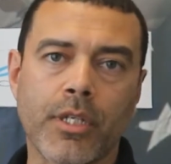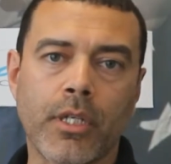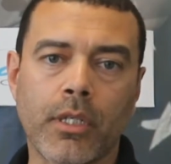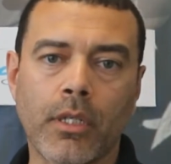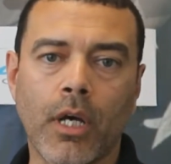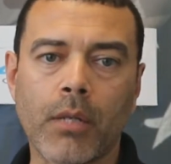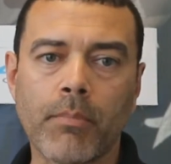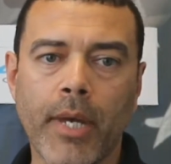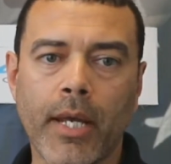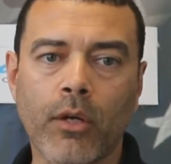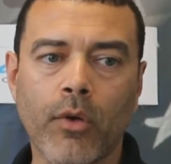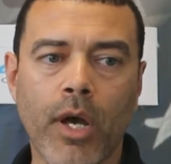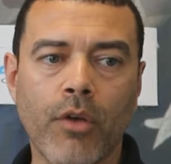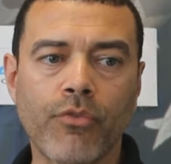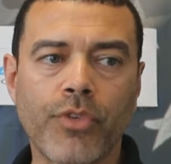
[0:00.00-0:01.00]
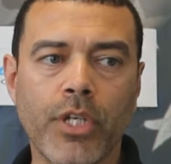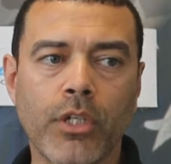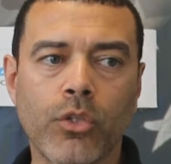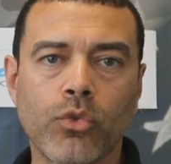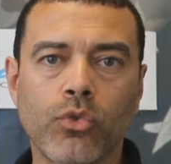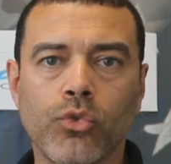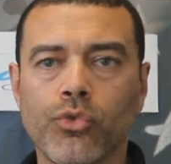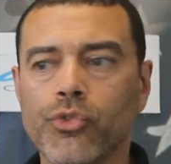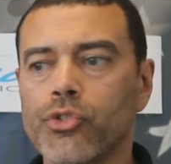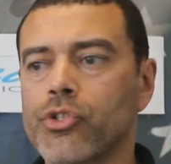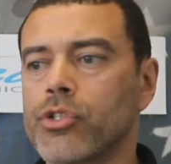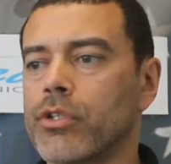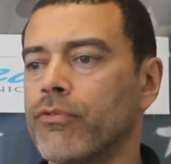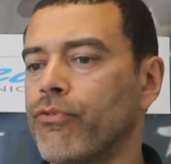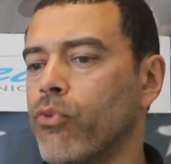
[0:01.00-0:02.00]
in unmanned ground
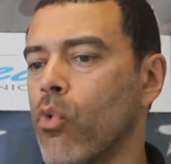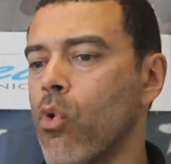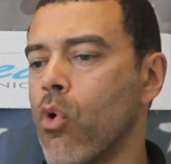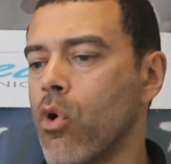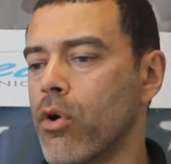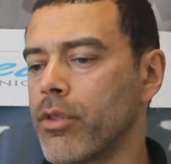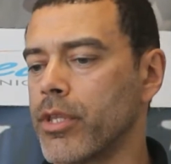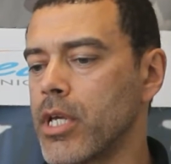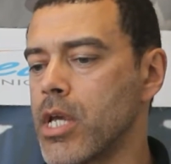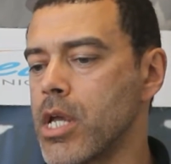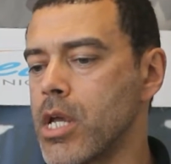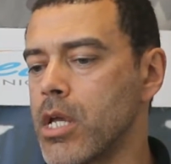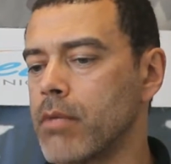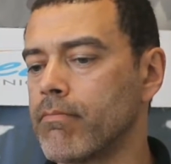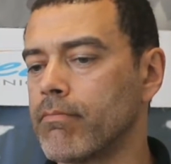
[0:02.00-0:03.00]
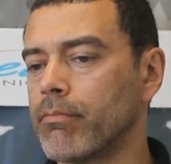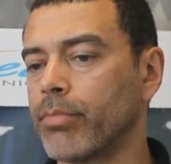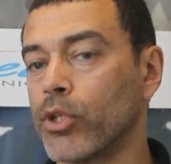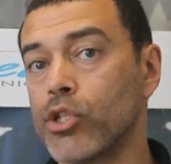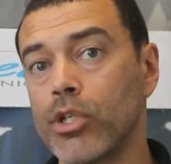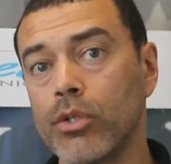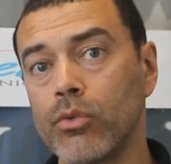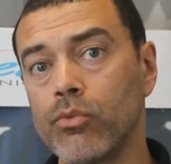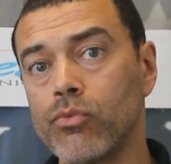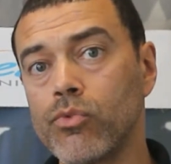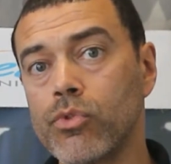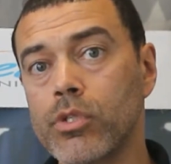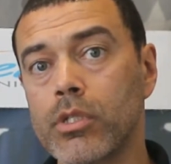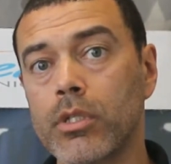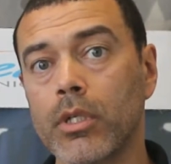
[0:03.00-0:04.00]
vehicles for the
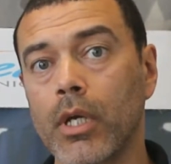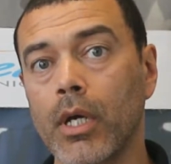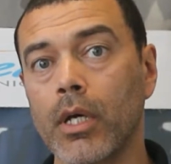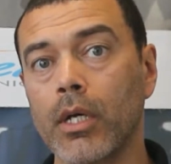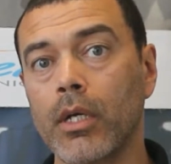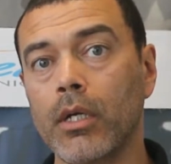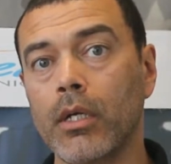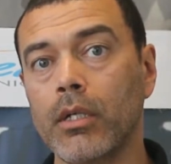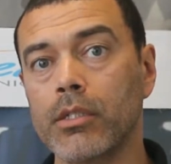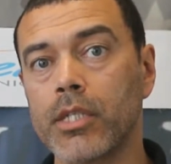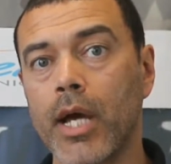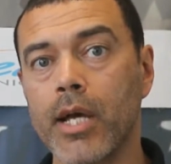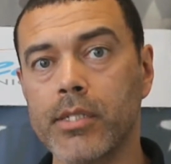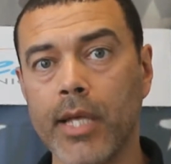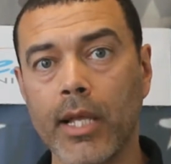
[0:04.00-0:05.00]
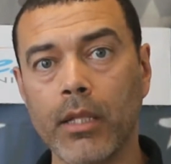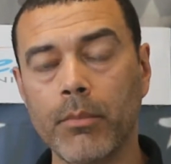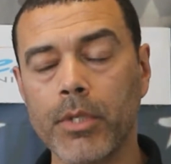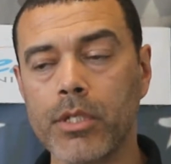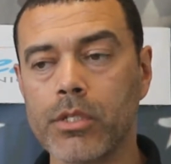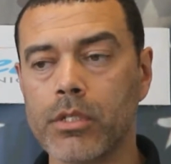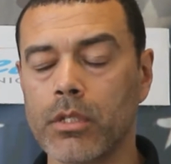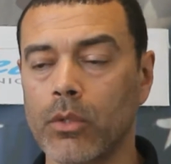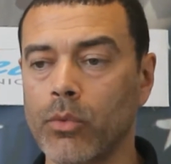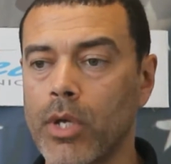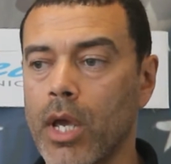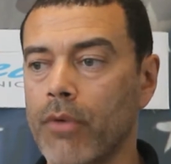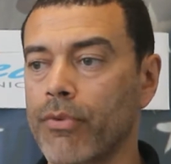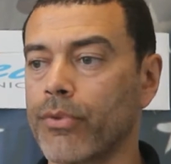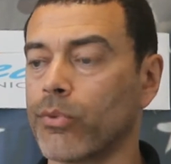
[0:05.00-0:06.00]
platoons size elements. So we
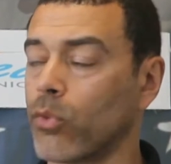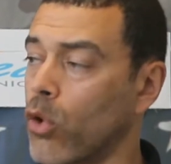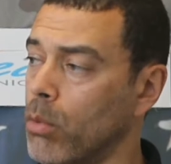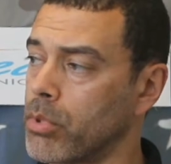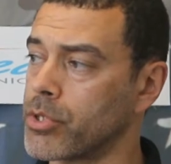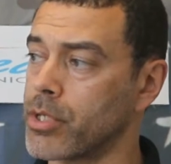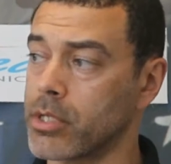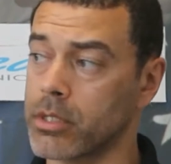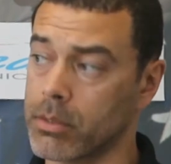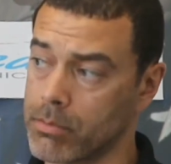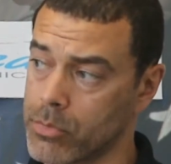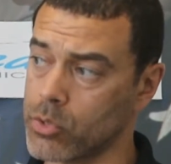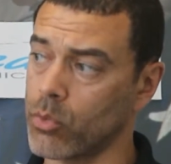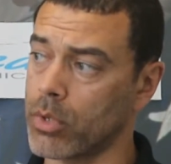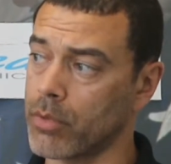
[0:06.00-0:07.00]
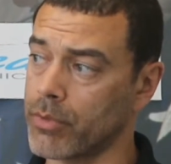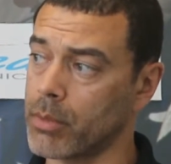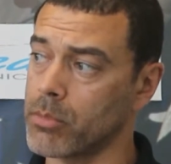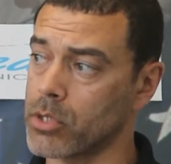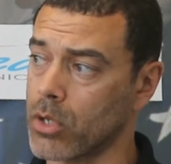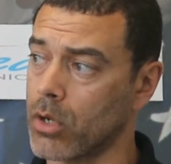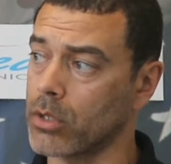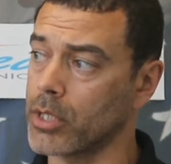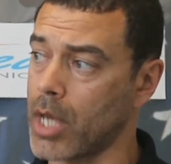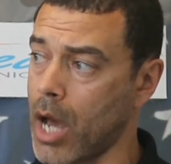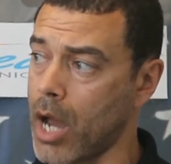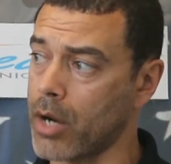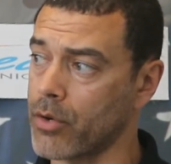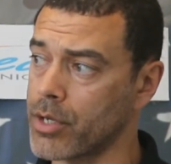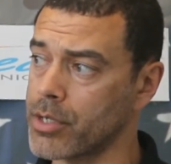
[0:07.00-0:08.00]
have throwable systems. One of them is called the
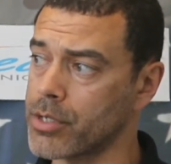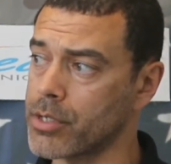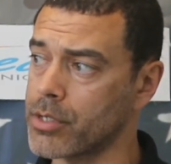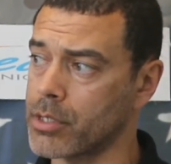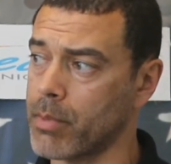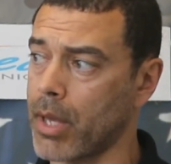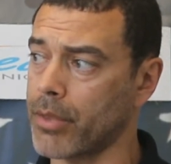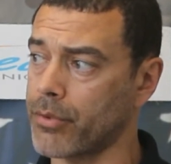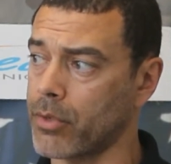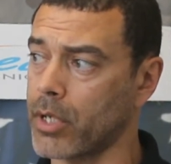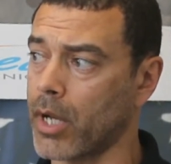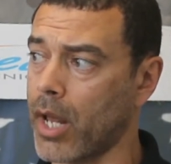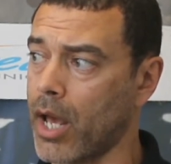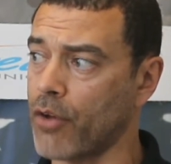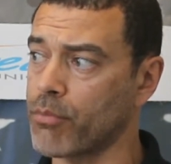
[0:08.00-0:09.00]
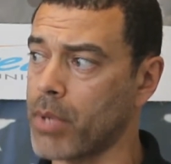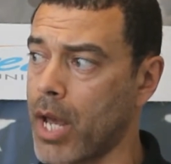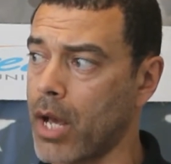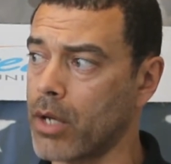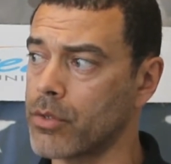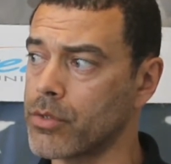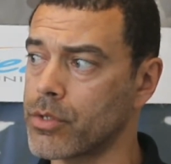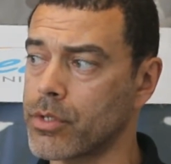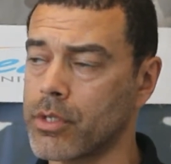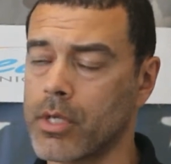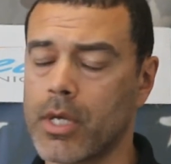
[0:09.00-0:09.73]
Iris. It's about 3.5 pounds.